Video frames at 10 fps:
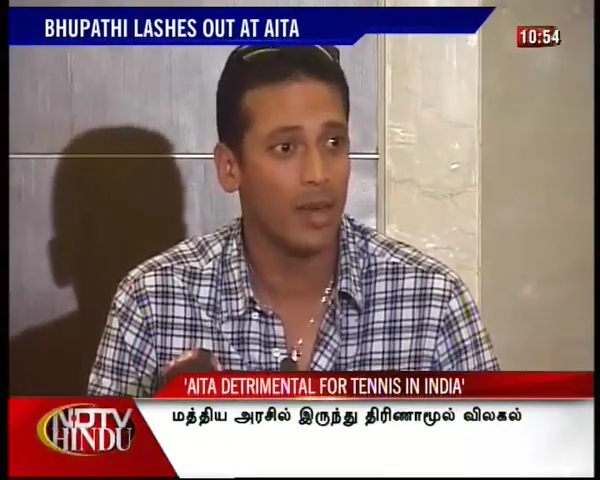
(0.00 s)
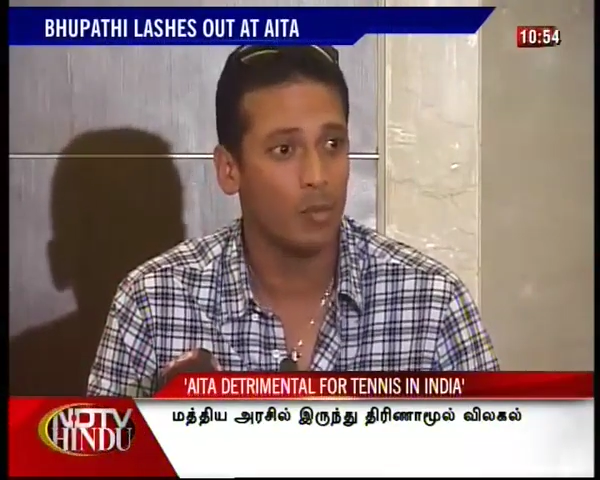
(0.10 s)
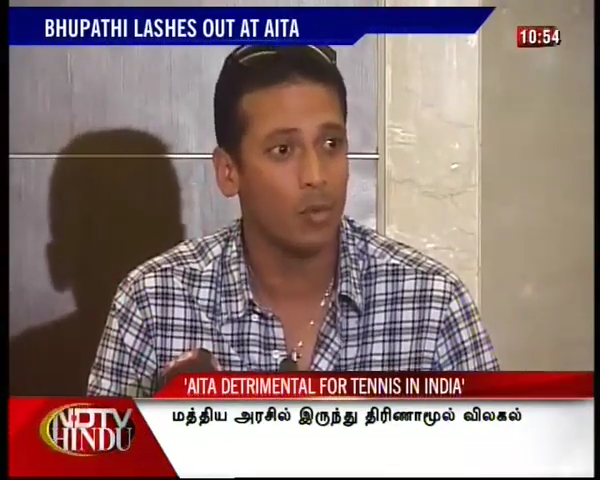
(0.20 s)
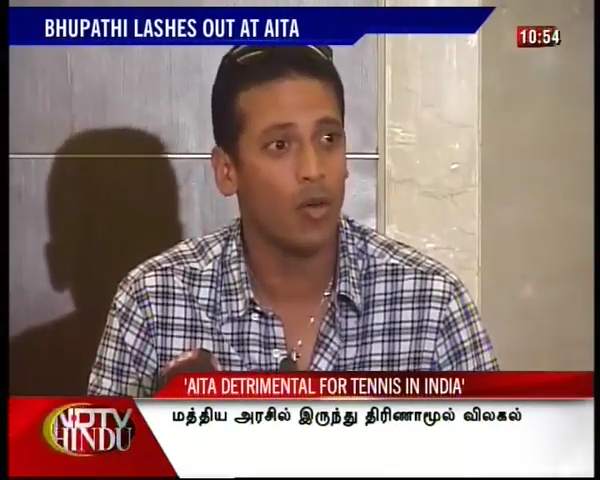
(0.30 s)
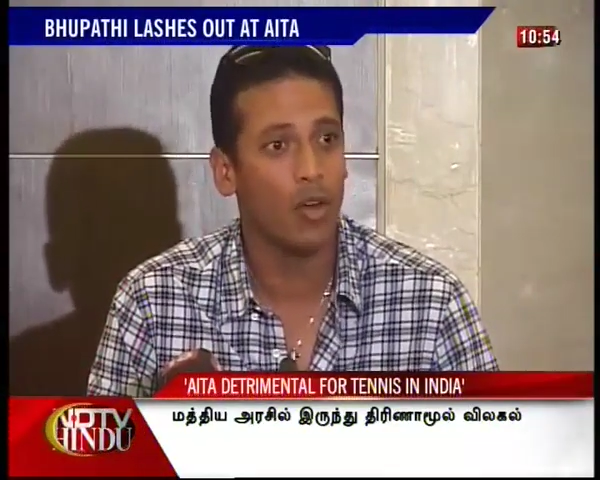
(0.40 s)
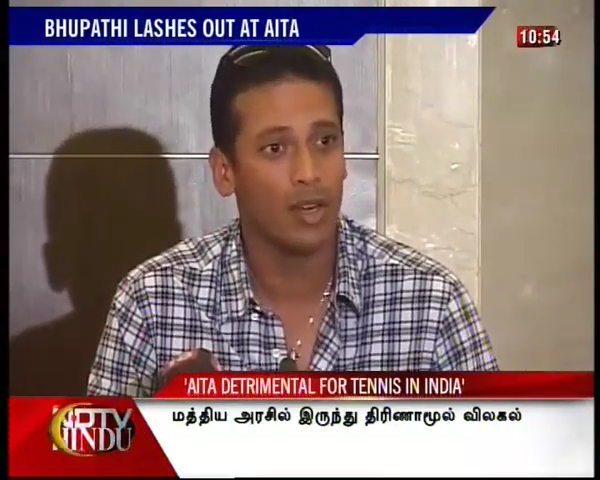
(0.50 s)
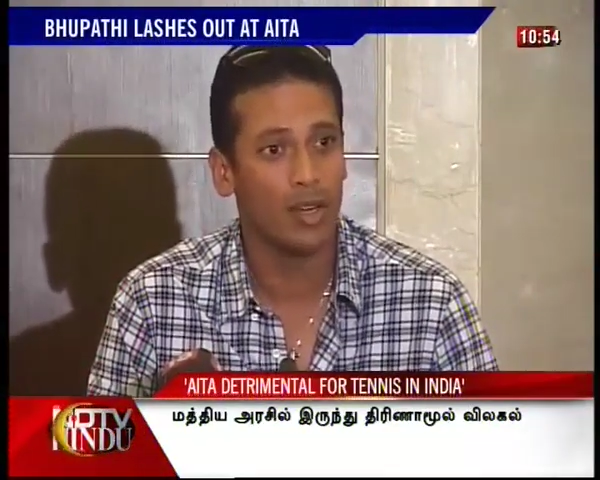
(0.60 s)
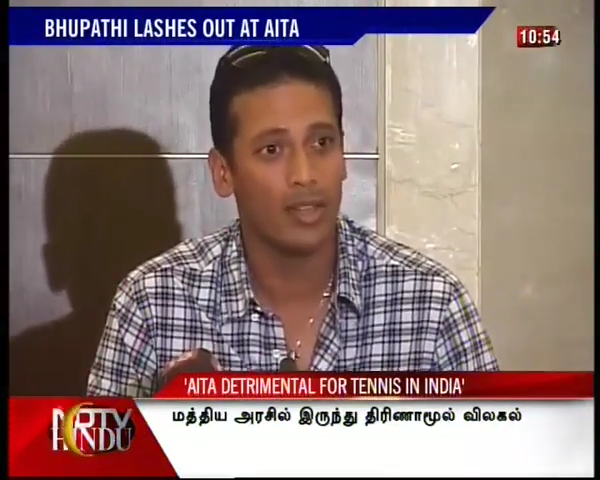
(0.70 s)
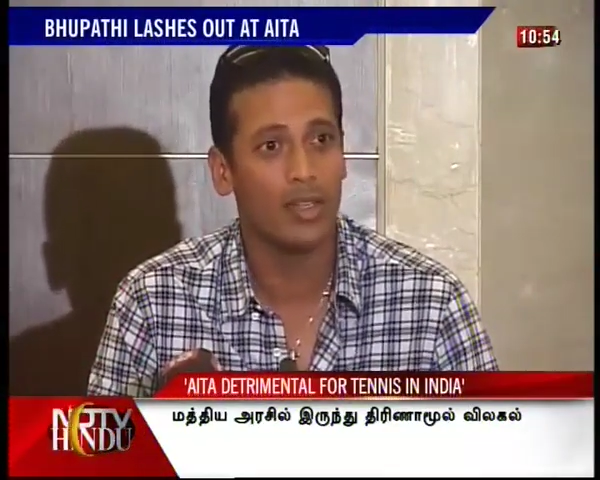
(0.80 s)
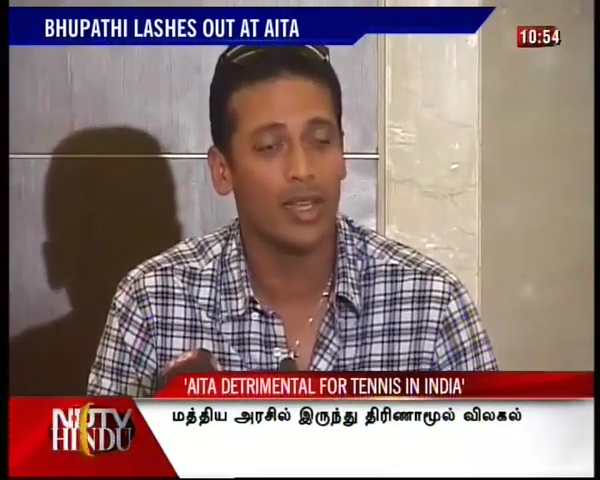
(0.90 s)
and move
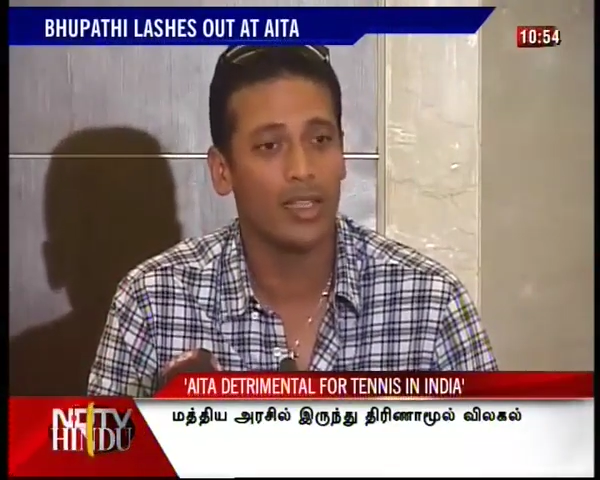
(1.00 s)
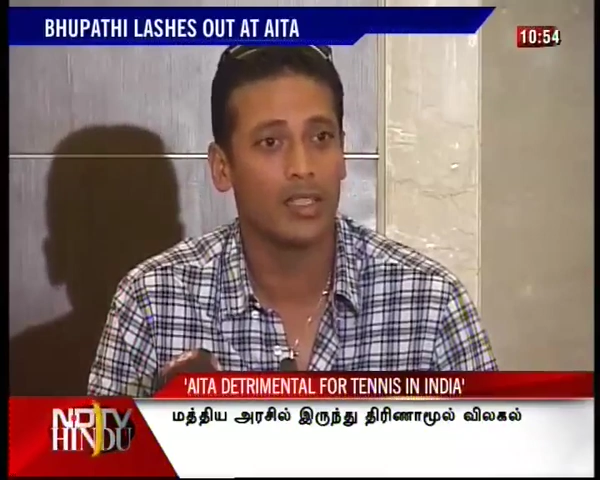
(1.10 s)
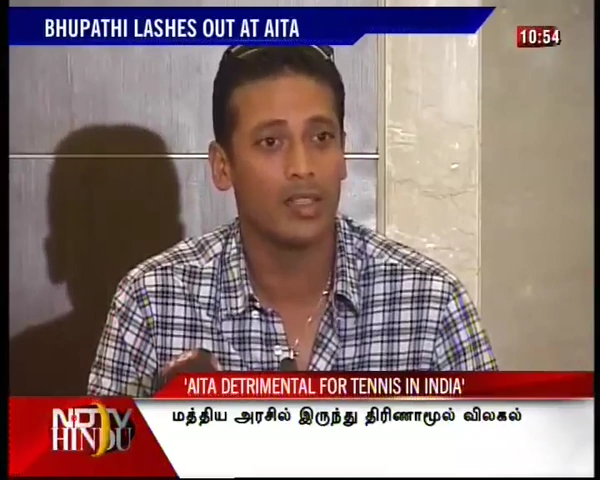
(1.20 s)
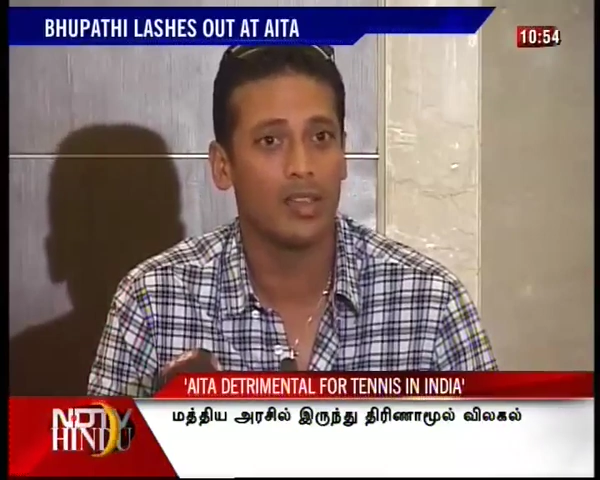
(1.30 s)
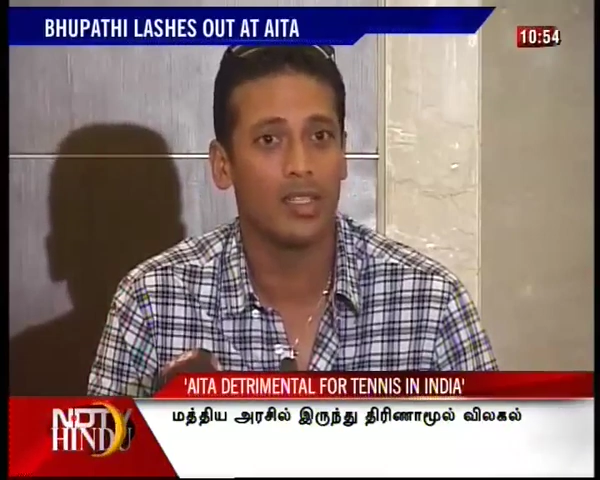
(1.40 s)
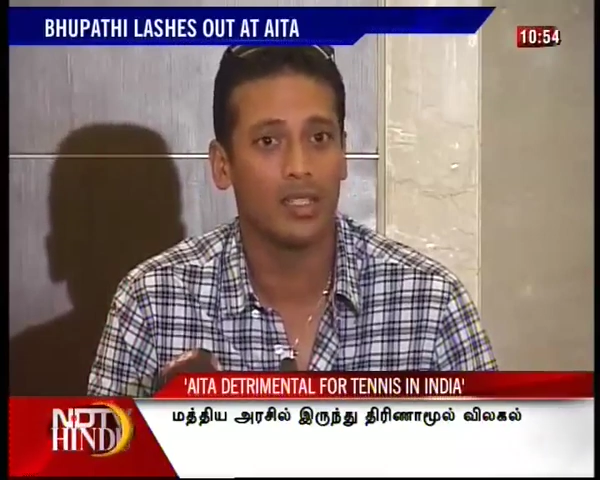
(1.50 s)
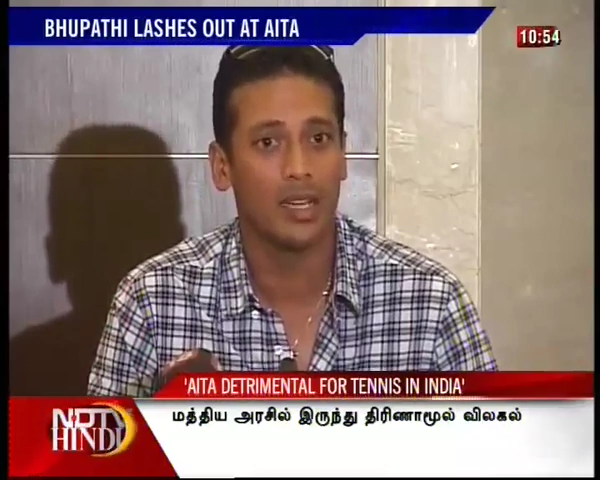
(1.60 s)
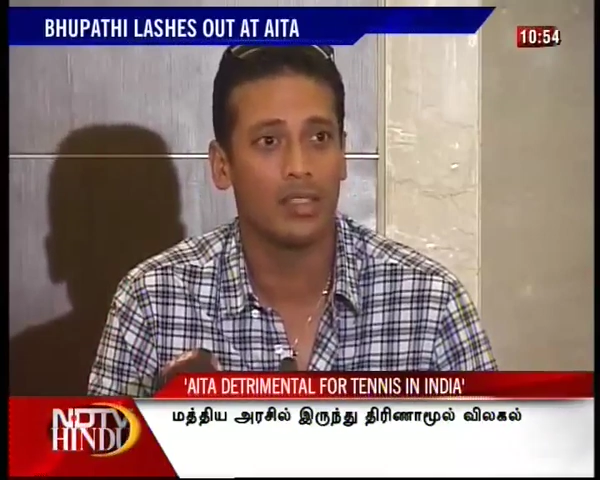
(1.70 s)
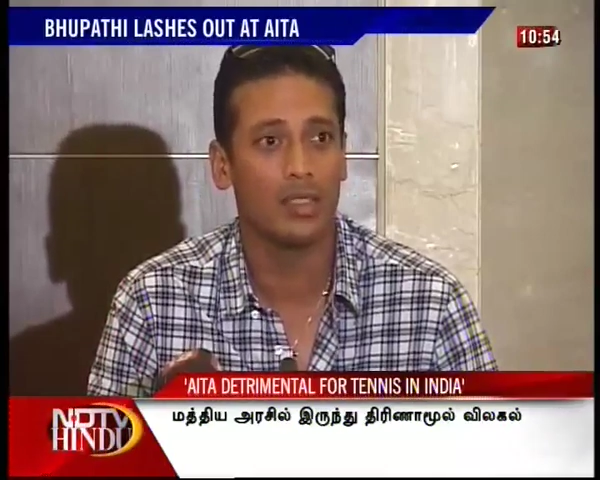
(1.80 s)
on and let the next generation